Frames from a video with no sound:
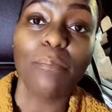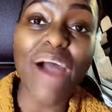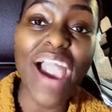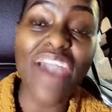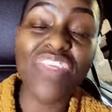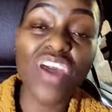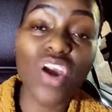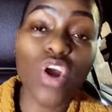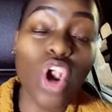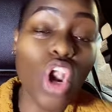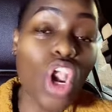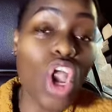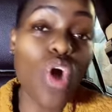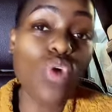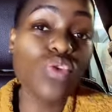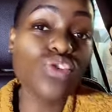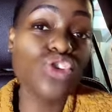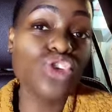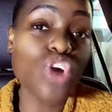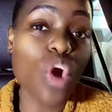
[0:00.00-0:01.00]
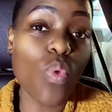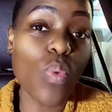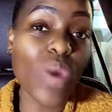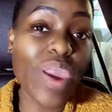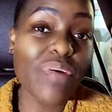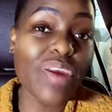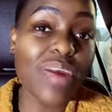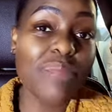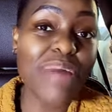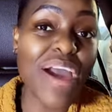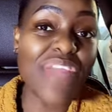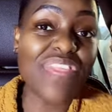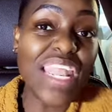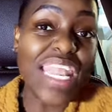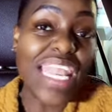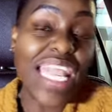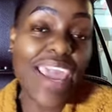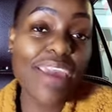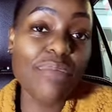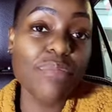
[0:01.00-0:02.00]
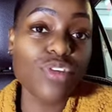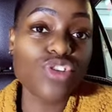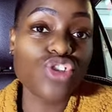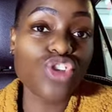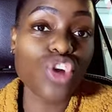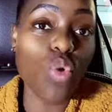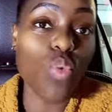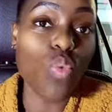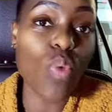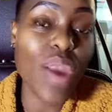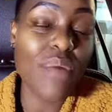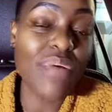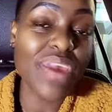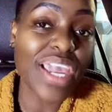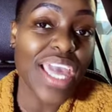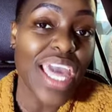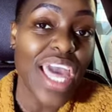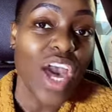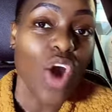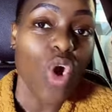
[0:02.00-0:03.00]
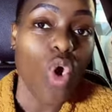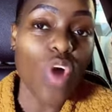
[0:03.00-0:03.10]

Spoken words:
by the clothes you're wearing, by the labels you're wearing,